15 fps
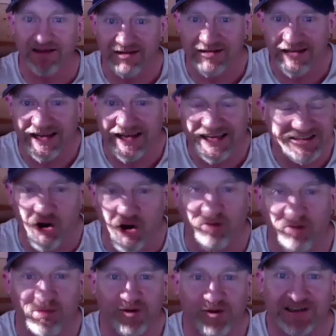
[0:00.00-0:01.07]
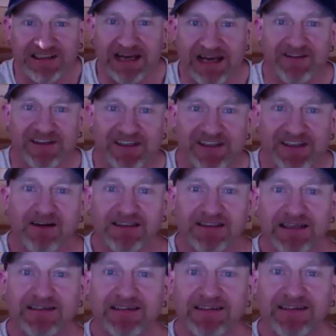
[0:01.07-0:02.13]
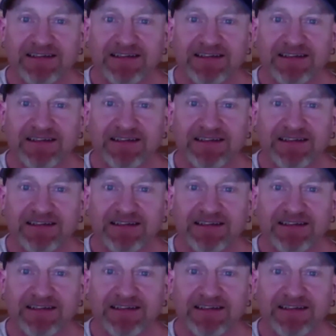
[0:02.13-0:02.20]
It's gone before it's even started.